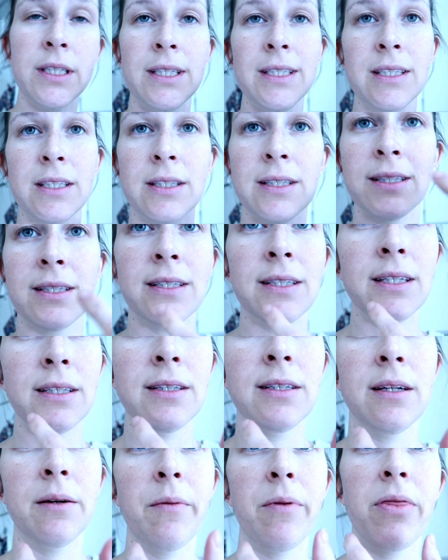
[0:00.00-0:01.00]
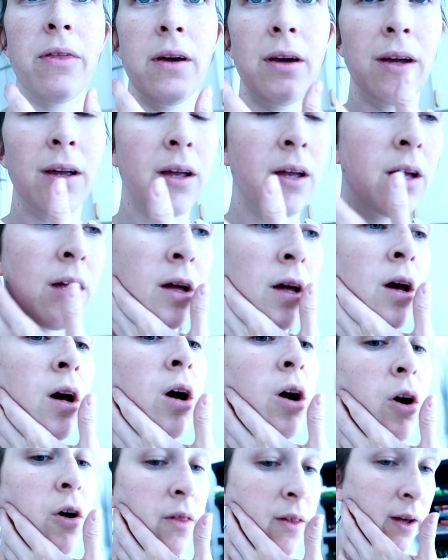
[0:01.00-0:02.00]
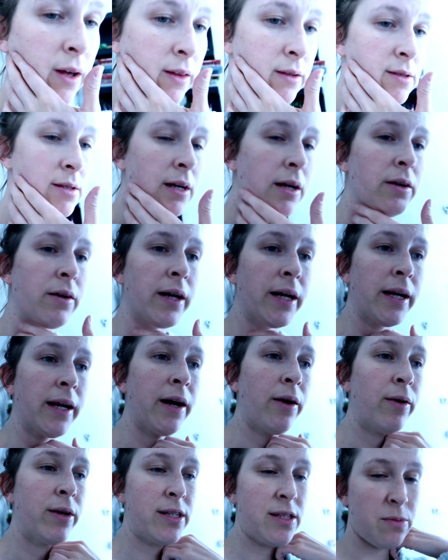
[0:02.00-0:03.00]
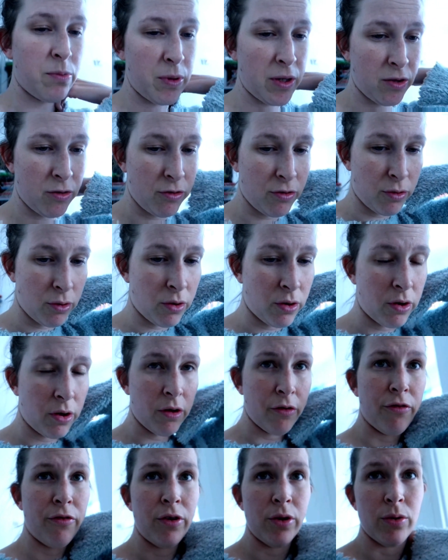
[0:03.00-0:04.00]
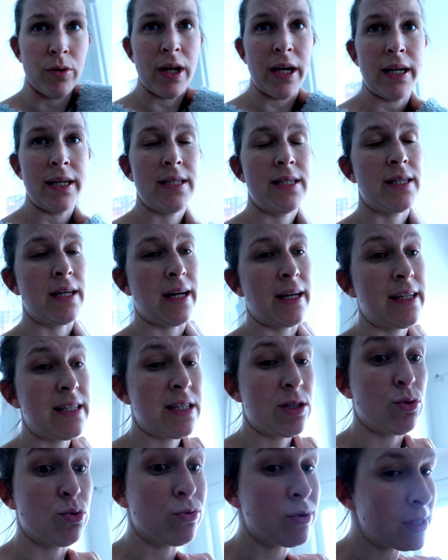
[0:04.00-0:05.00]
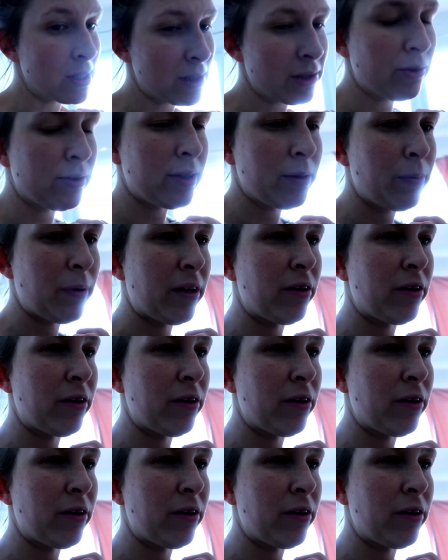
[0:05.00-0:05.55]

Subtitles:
It is the exact same thing on the other side right now, and it's been for a few days and it's really